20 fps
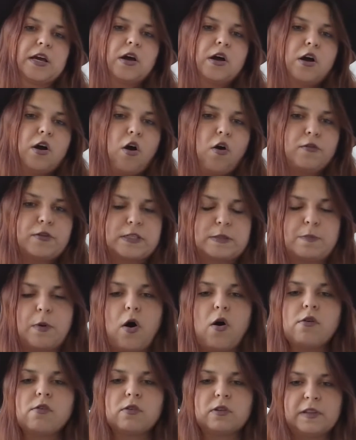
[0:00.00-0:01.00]
of
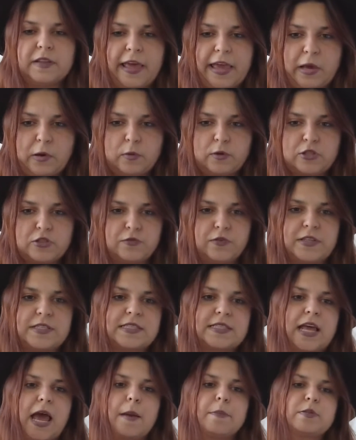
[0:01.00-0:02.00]
spoken language. These
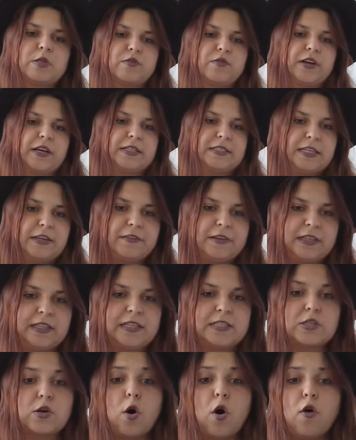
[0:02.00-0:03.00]
types of activities
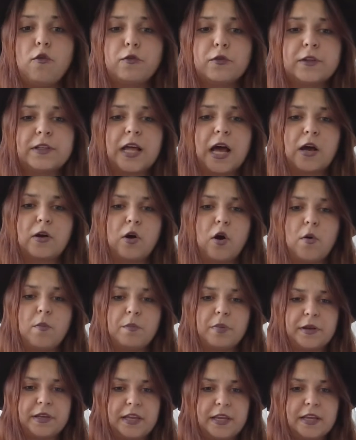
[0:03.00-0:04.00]
often
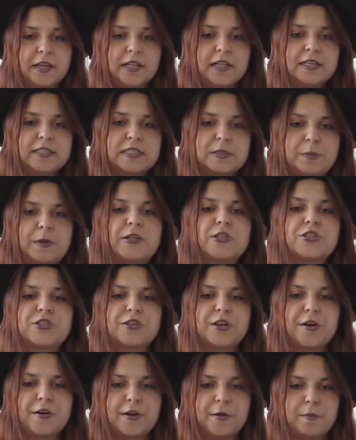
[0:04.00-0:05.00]
accompany speech
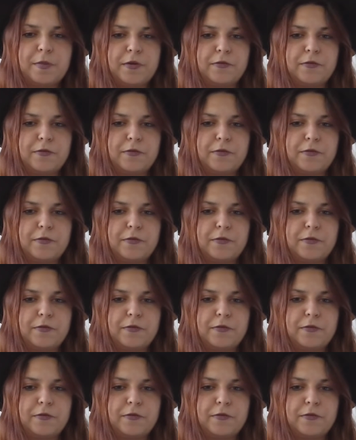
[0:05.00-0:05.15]
therapy.